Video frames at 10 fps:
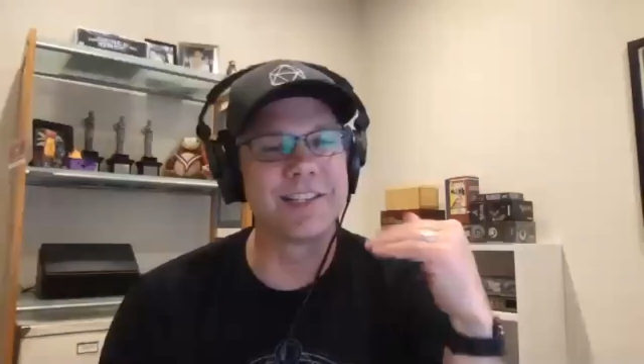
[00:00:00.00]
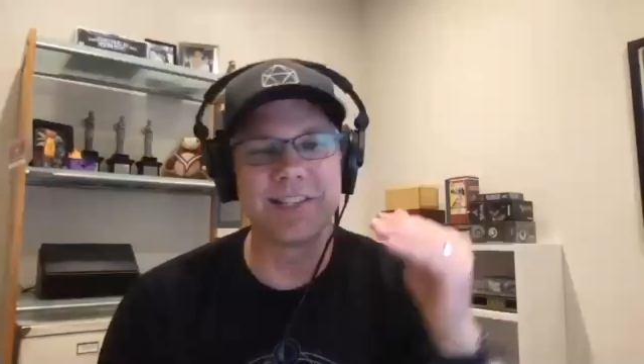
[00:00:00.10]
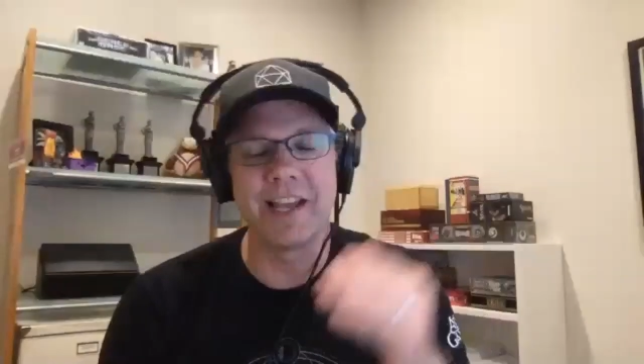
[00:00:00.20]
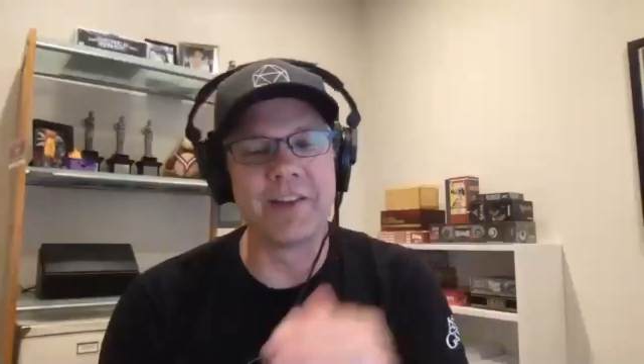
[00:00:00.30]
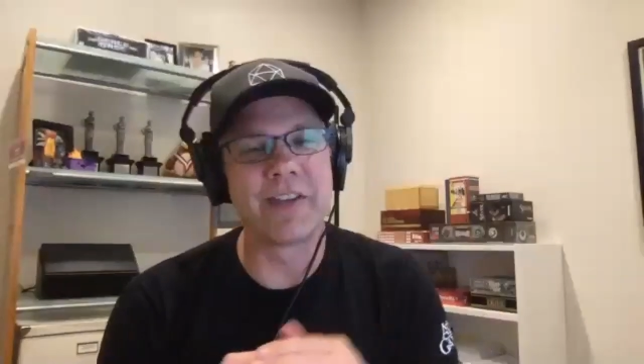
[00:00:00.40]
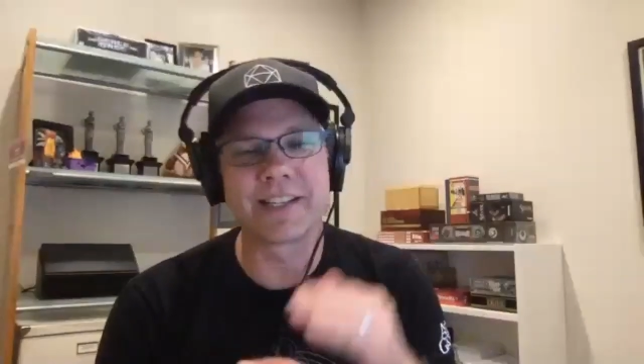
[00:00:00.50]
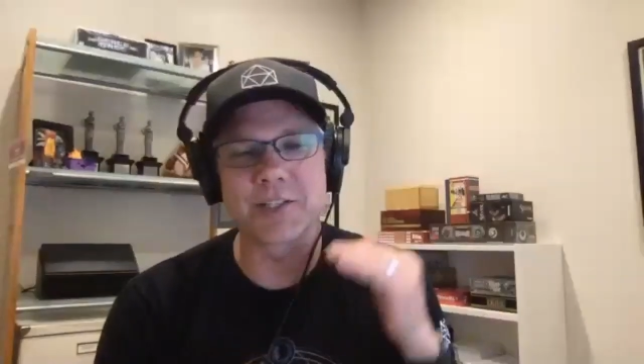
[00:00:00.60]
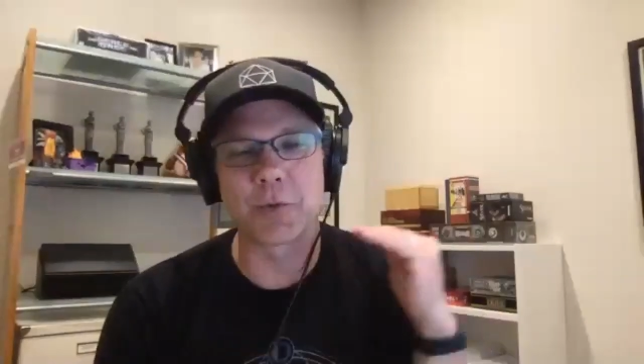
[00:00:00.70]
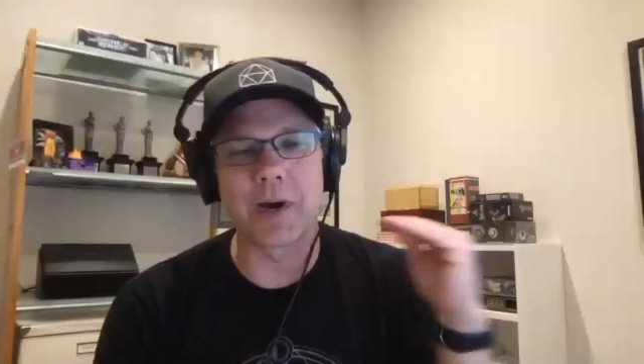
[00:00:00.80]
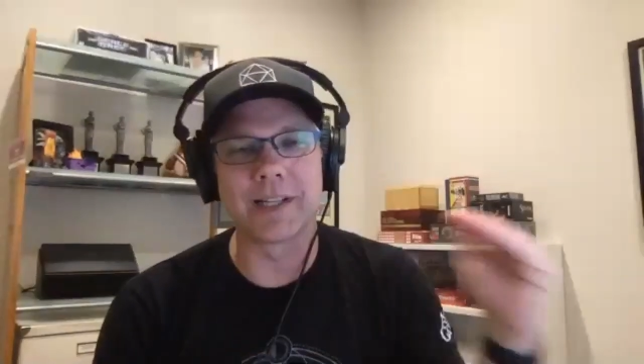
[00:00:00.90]
Advanced
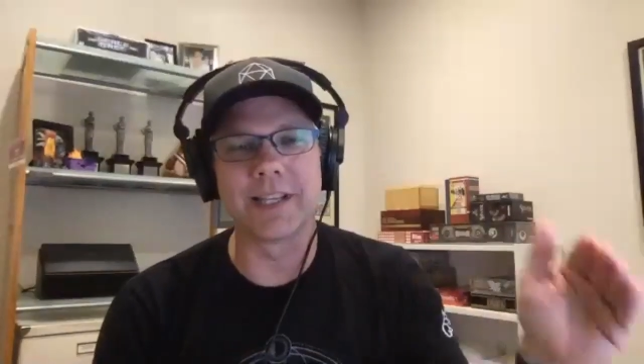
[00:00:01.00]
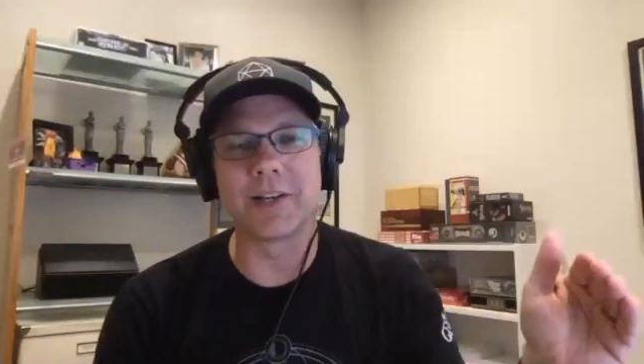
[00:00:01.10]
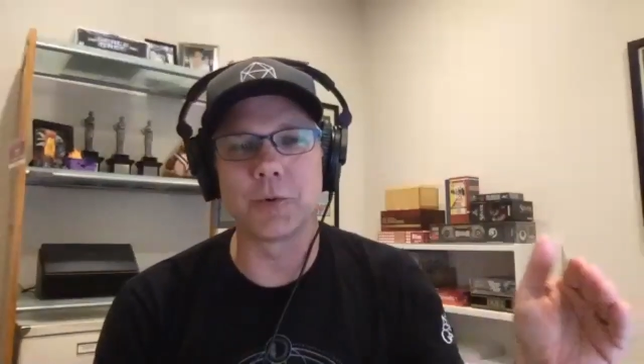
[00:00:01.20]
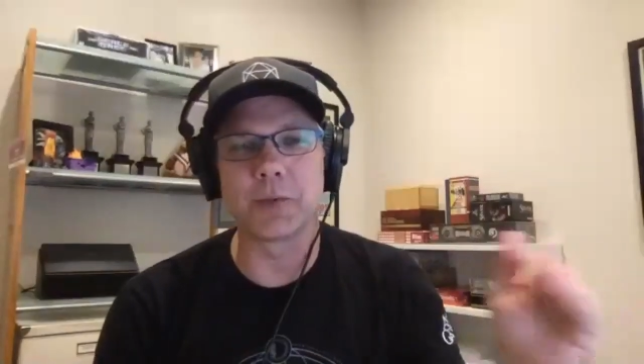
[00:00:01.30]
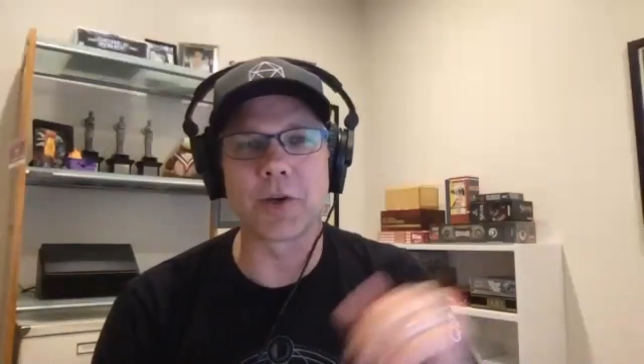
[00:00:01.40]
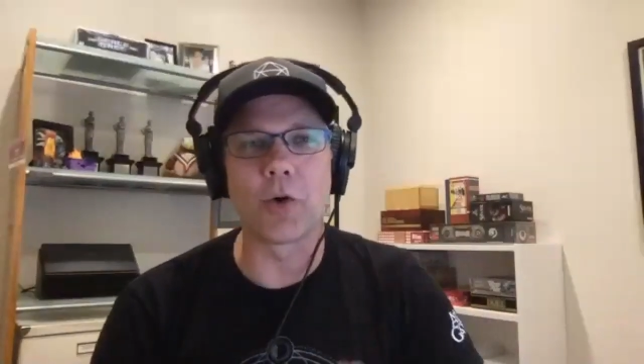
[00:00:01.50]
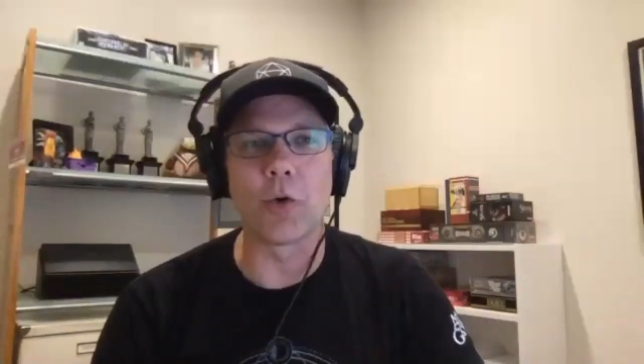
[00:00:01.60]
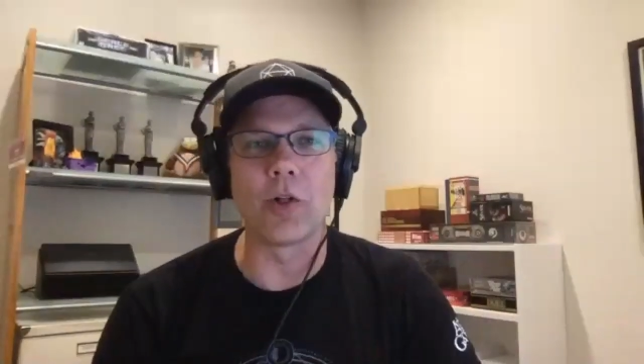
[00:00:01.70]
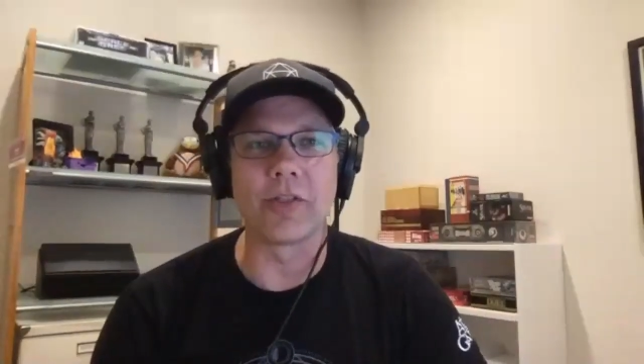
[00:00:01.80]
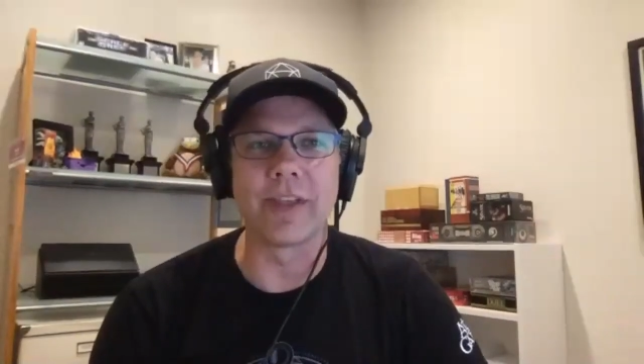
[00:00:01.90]
Squad Leader was a
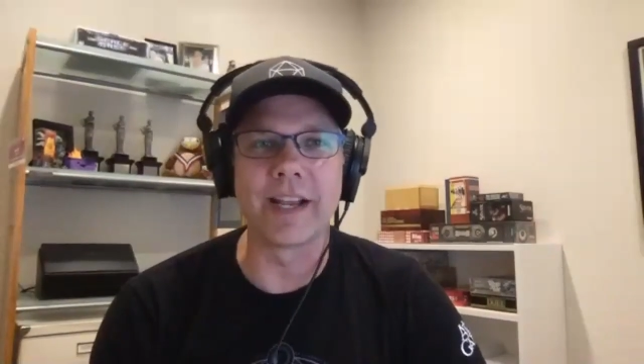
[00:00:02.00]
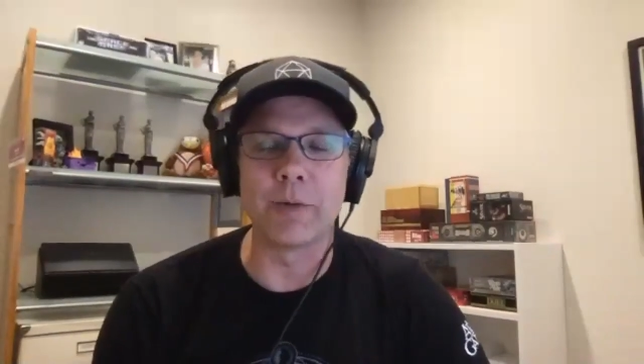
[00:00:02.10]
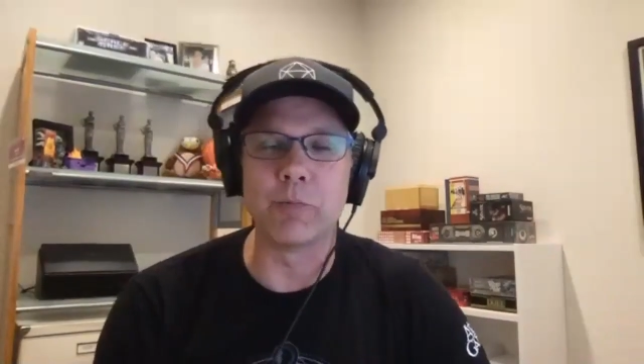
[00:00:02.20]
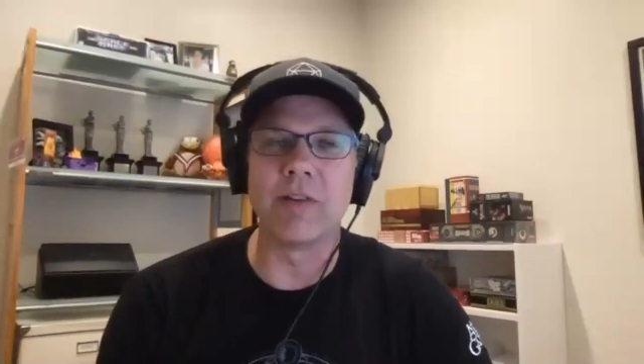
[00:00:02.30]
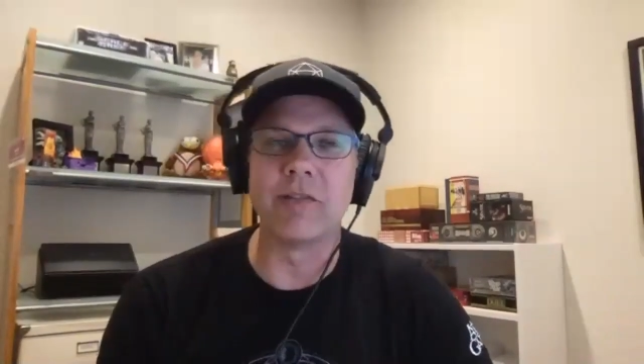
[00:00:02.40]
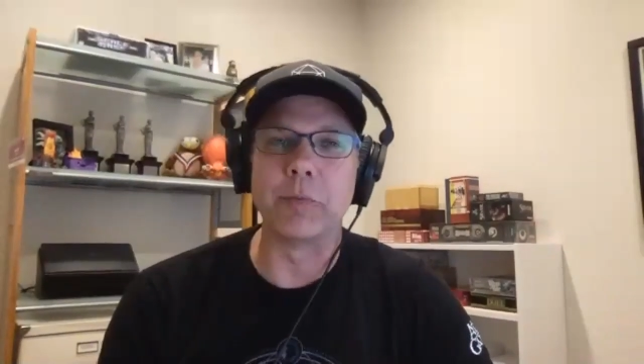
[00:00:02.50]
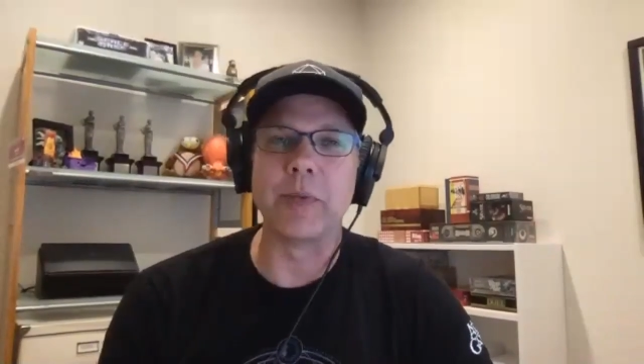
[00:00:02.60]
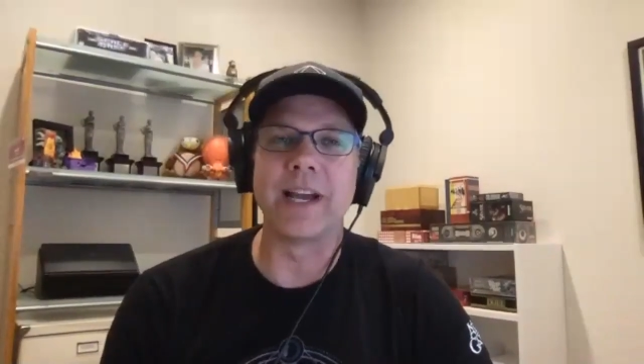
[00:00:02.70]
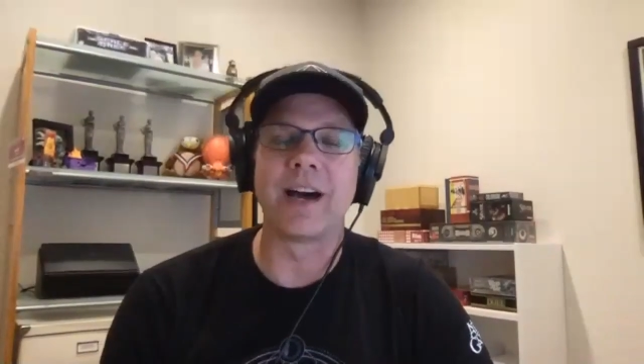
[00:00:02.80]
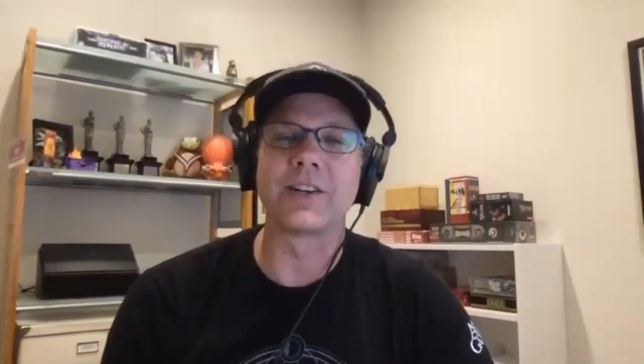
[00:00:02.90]
whole thing above and
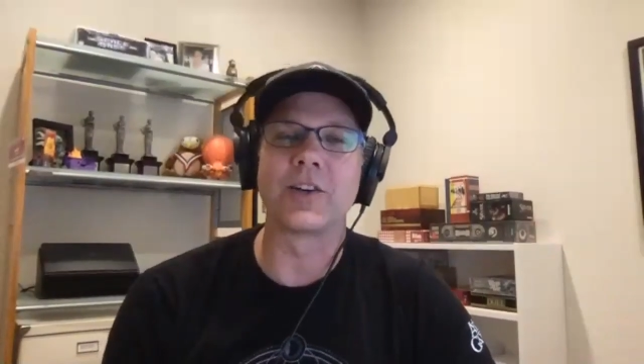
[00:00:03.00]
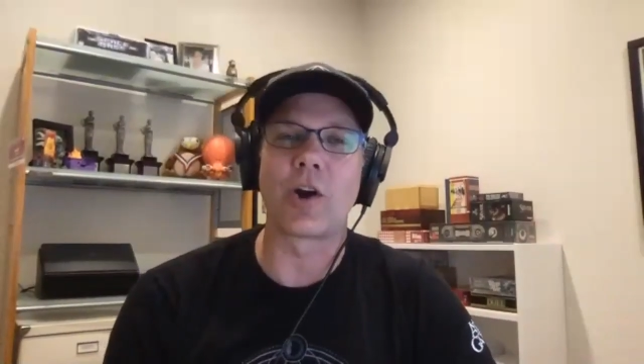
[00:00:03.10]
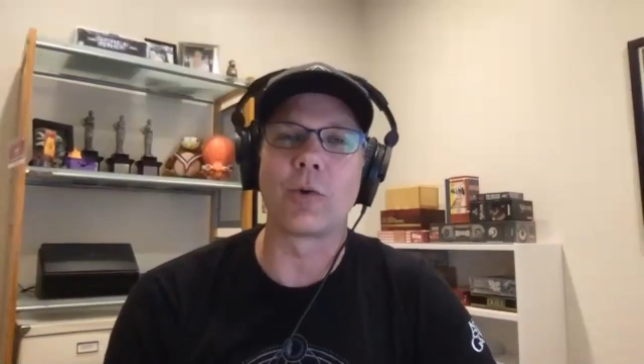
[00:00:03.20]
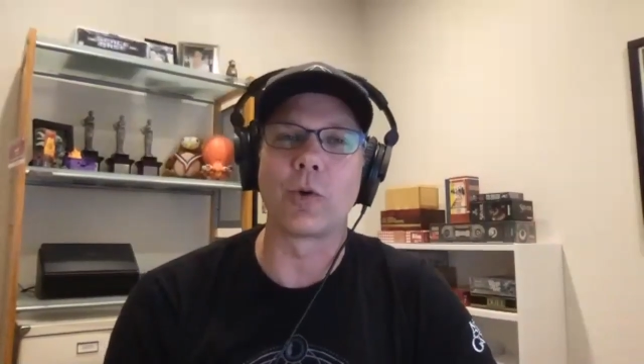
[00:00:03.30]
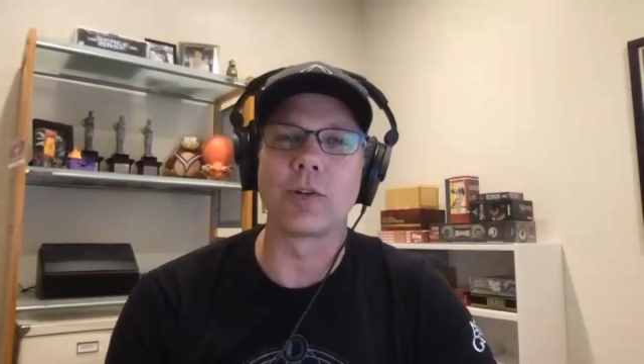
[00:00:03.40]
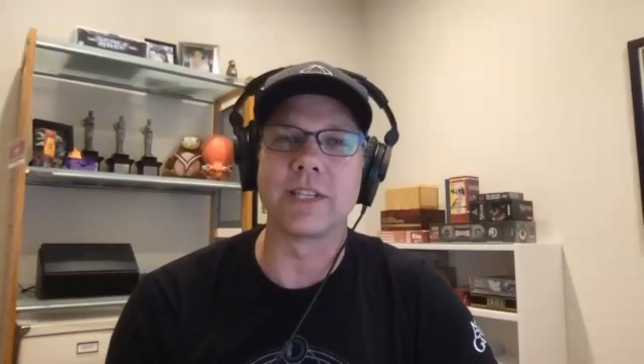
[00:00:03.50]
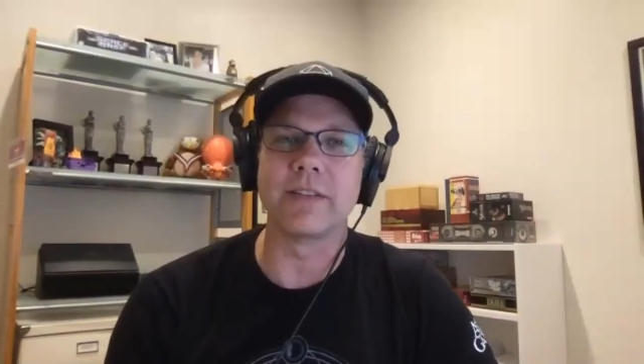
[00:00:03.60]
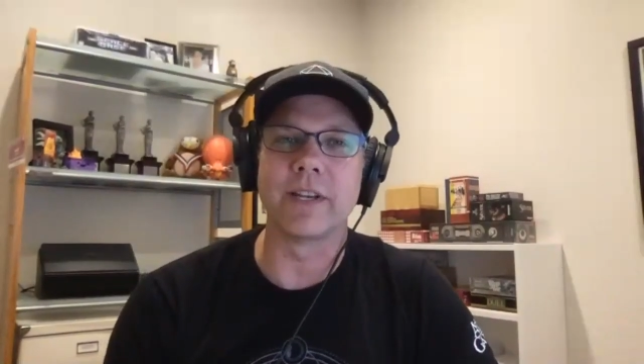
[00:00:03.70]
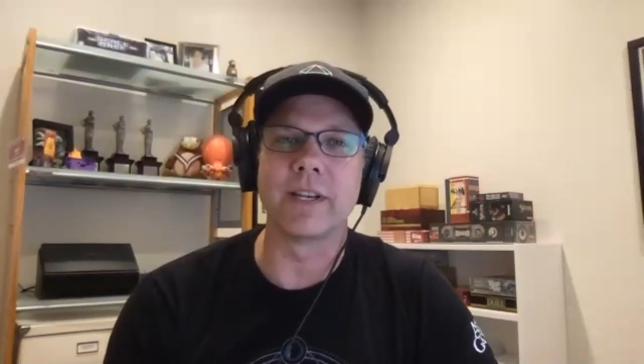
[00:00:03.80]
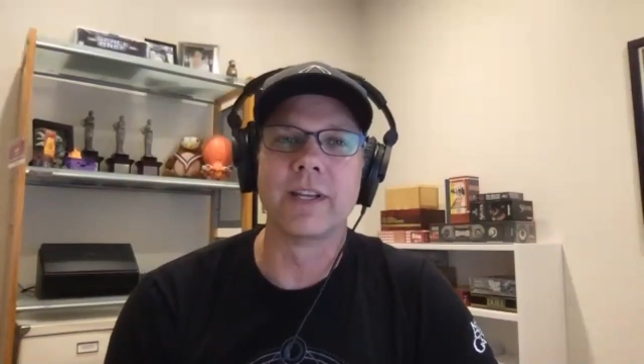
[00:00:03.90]
beyond Car Wars
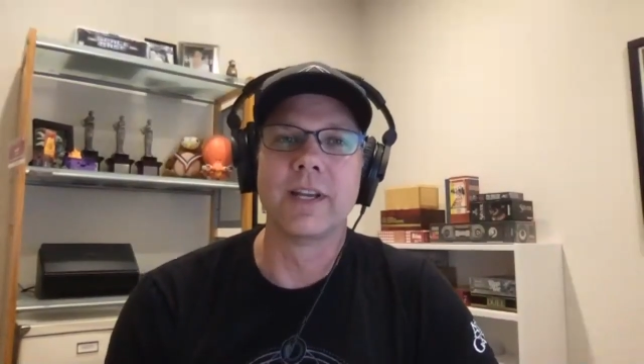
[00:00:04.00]
even,